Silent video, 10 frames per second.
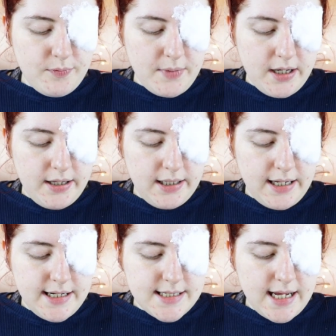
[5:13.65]
my
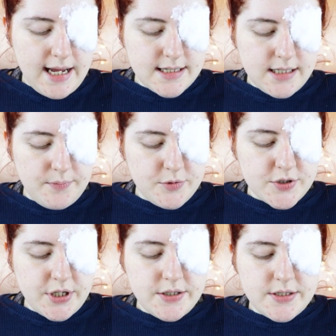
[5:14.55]
latex, I'm
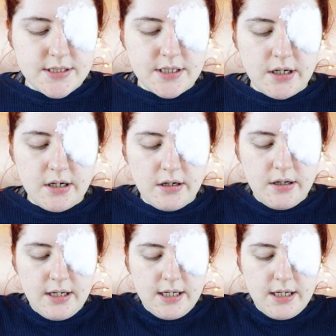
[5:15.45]
just going to start